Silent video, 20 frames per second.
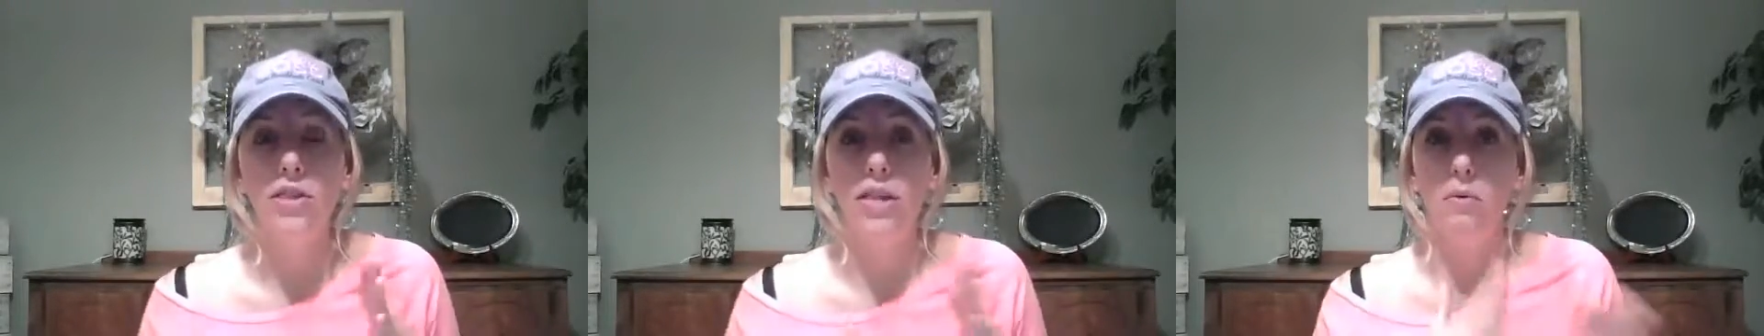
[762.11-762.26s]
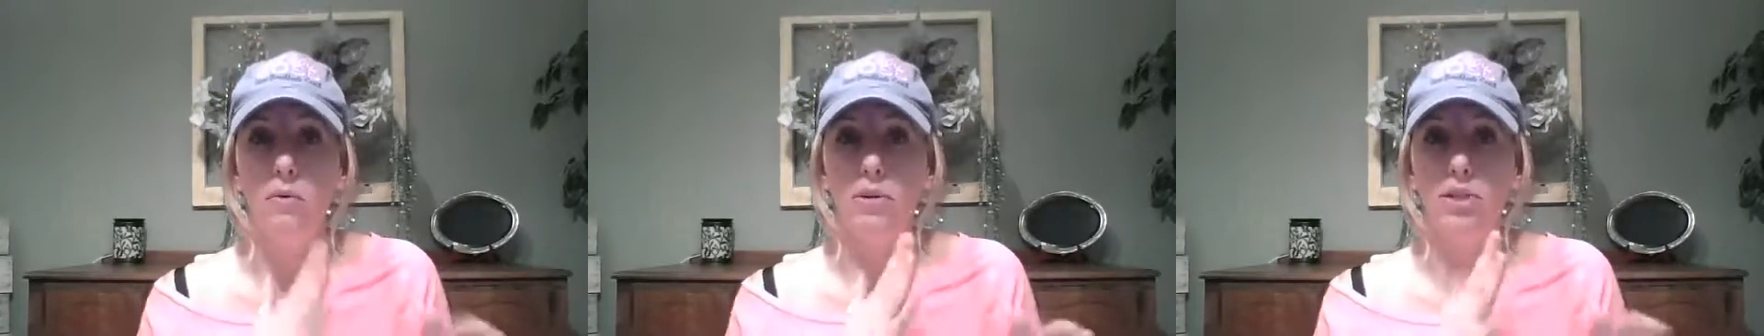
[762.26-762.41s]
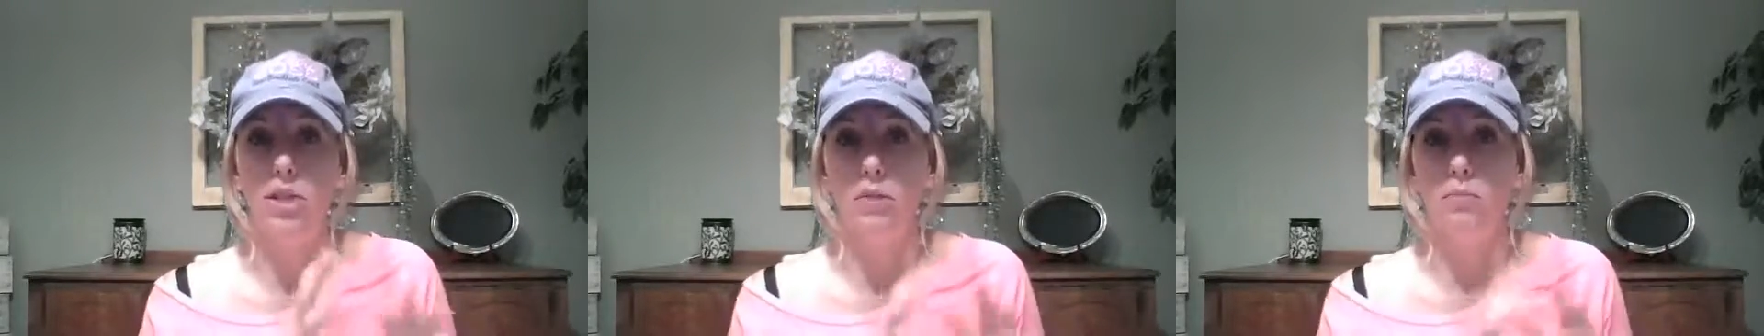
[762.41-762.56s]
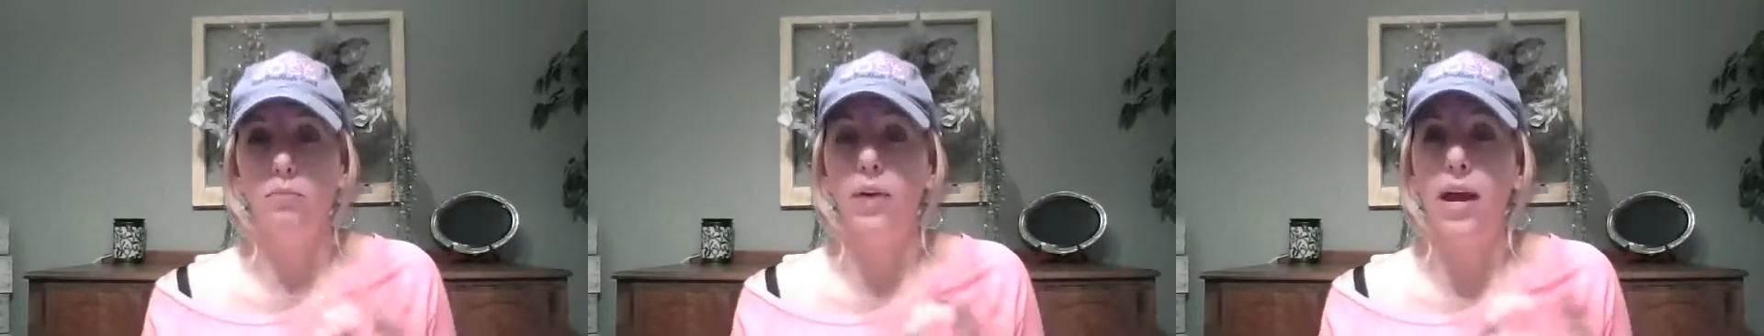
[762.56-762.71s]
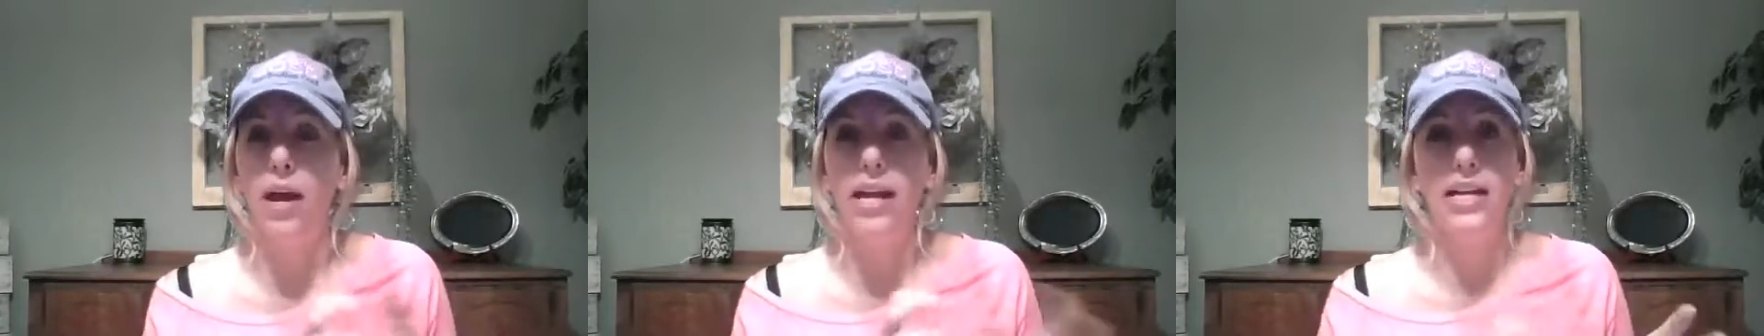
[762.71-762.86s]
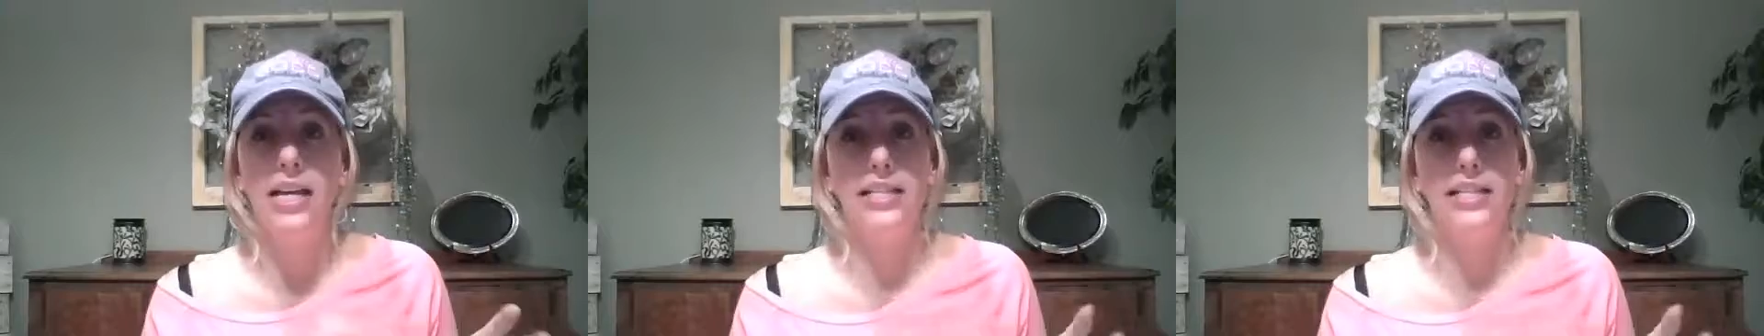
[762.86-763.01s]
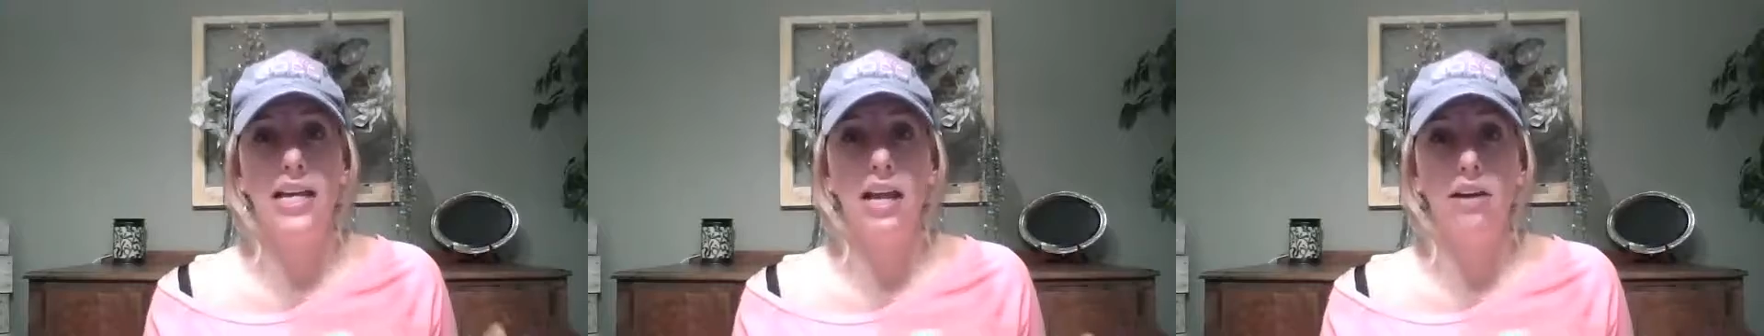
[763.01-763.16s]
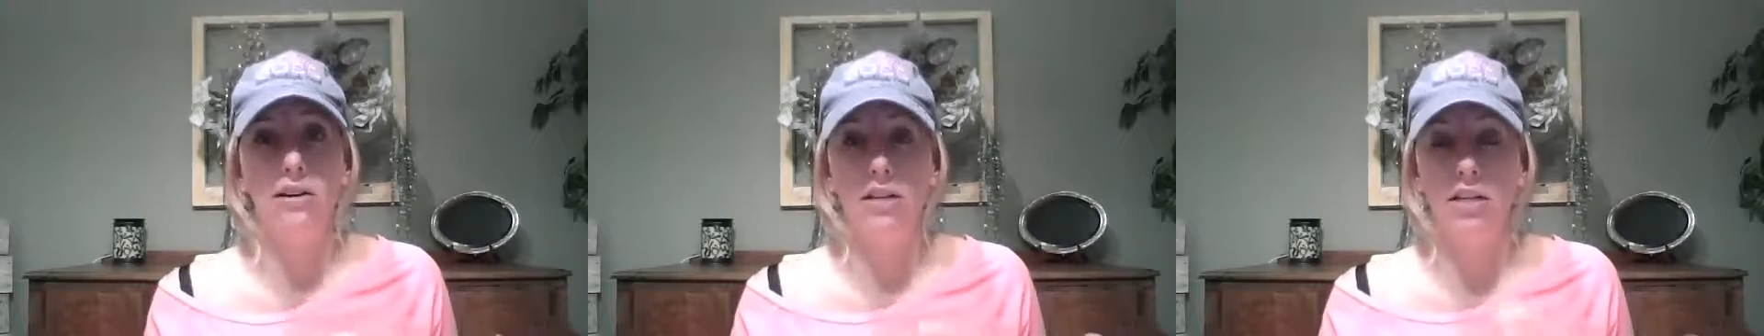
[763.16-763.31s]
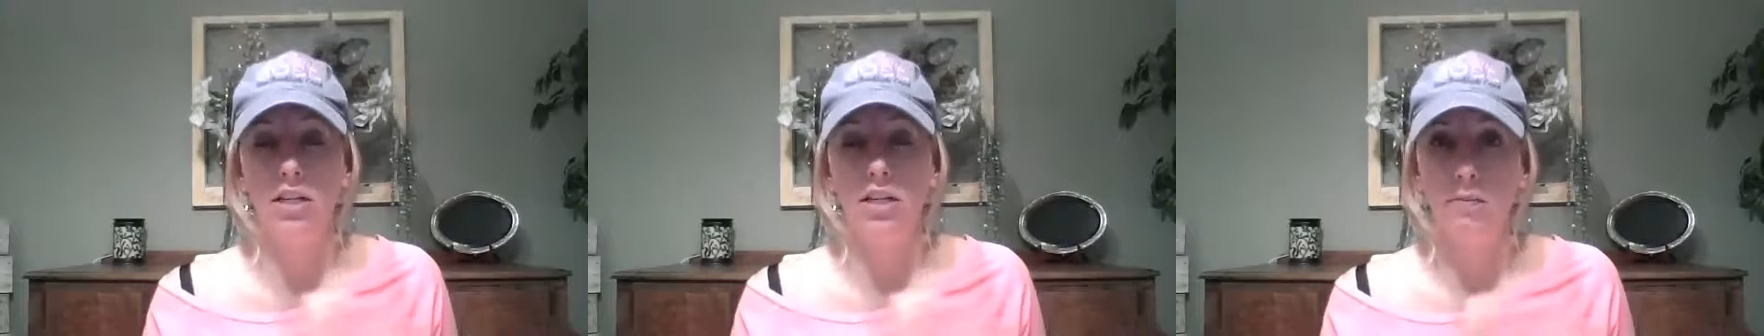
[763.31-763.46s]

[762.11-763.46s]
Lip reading: then we just break it down into